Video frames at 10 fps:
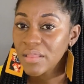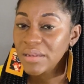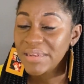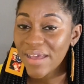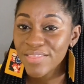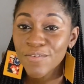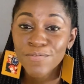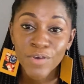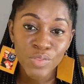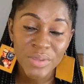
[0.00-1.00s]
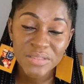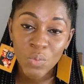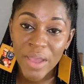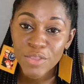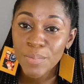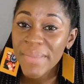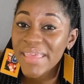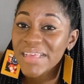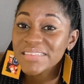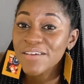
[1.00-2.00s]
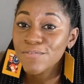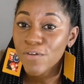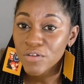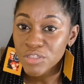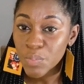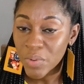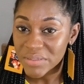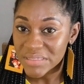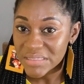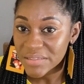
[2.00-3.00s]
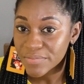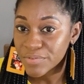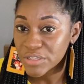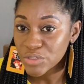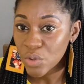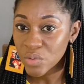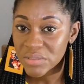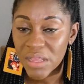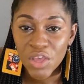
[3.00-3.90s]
Now, the fourth reason why you may get a false positive result